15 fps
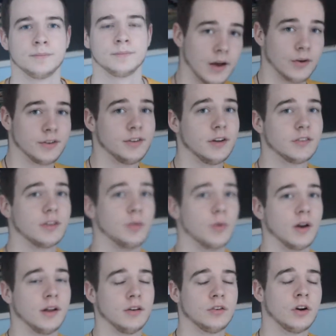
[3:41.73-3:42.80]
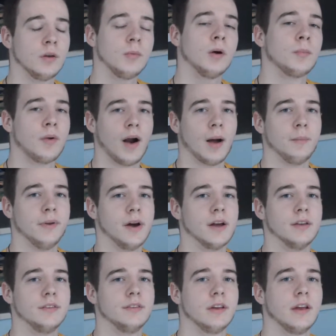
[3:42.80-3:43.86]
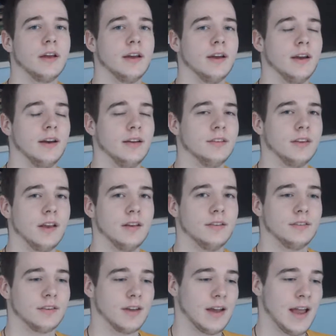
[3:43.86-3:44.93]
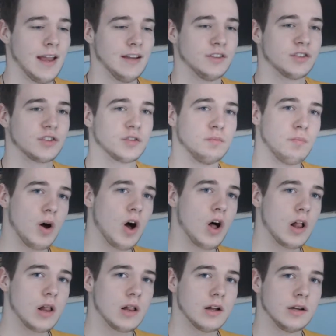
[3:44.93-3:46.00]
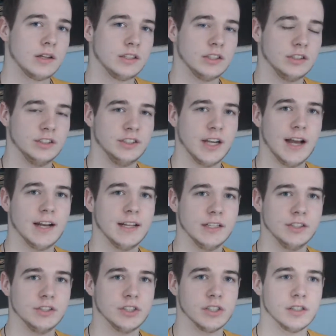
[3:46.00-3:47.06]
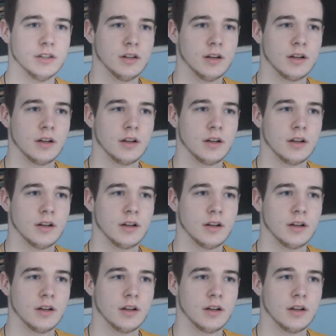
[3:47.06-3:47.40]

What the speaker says: Now essentially what a turboprop does, it is a small jet engine,